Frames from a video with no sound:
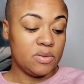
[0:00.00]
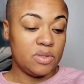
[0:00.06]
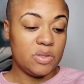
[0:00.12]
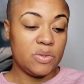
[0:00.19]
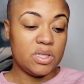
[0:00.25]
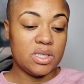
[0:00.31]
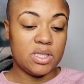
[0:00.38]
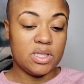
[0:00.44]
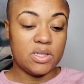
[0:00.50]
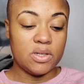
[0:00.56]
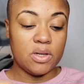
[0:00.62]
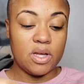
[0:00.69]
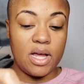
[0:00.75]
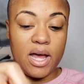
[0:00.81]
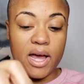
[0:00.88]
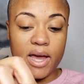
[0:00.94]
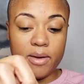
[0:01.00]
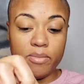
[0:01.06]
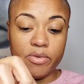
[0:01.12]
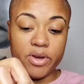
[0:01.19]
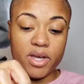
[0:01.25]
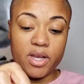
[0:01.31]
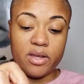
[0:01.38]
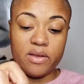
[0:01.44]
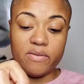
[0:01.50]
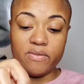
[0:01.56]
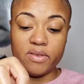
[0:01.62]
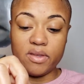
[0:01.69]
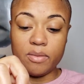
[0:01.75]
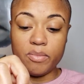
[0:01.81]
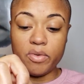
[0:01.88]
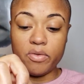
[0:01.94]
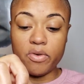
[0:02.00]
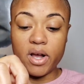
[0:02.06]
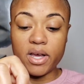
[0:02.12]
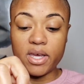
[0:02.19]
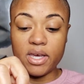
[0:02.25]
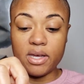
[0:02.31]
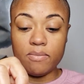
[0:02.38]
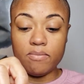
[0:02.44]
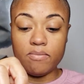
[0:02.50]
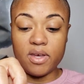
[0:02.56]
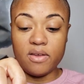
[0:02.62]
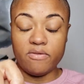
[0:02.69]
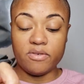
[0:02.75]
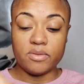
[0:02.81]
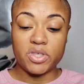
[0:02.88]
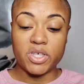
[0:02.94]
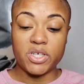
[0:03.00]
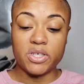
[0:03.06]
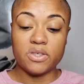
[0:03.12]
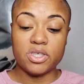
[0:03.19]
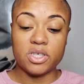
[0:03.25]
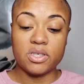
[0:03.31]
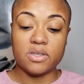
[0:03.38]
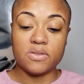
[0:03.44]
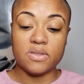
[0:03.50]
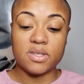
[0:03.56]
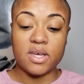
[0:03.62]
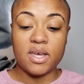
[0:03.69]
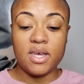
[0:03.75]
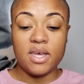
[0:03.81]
Doing a little hybrid of some Moroccan mint from Trader Joe's